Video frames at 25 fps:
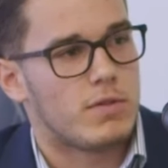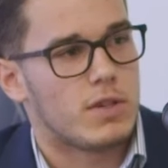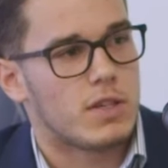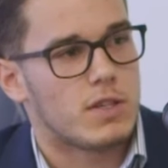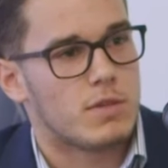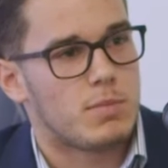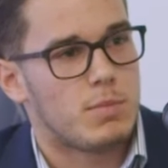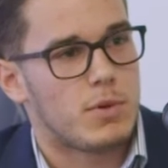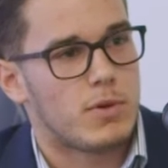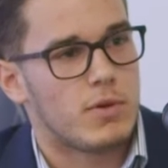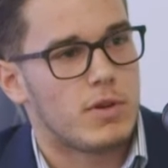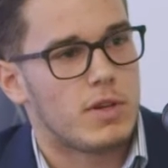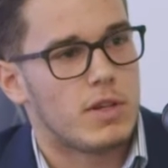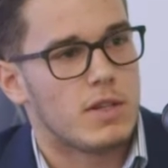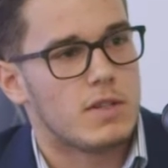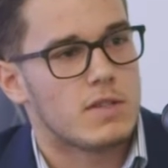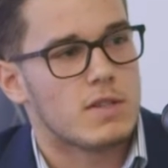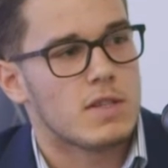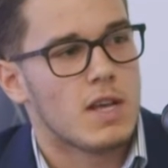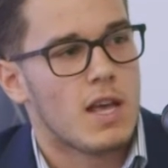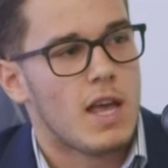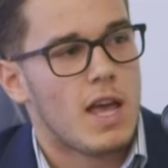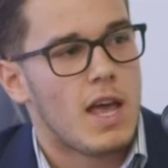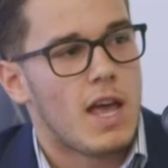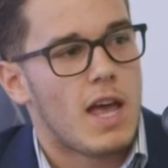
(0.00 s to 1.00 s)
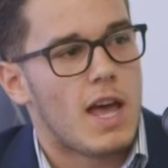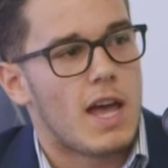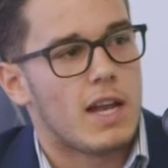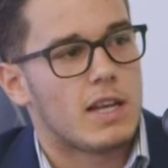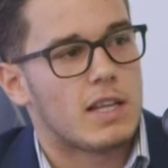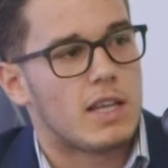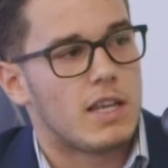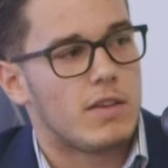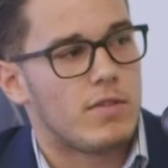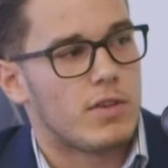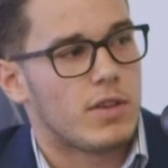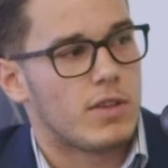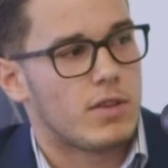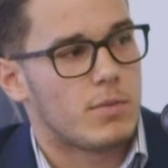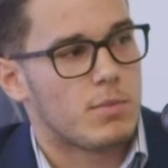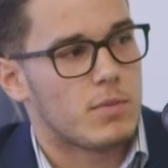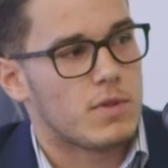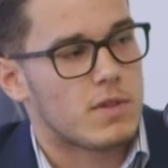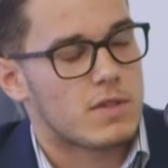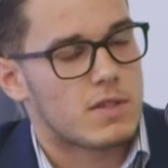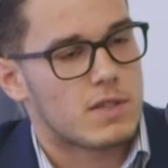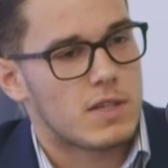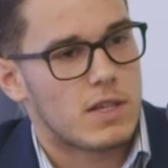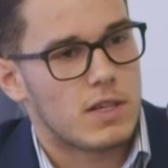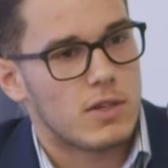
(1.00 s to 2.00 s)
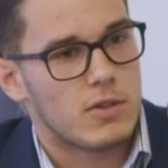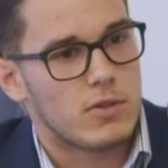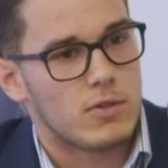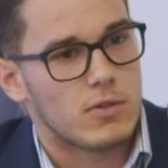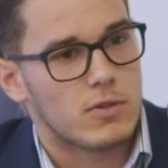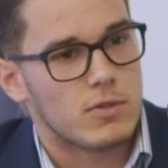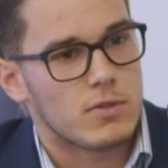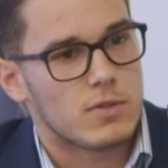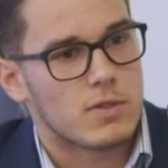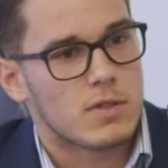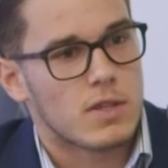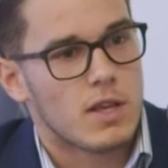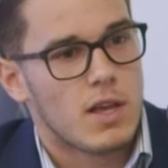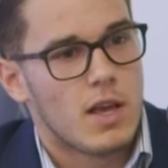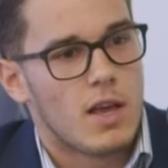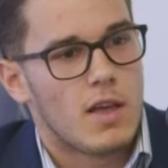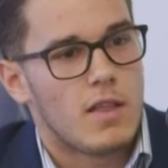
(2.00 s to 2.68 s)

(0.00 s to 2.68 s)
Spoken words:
experience and giving them the skills,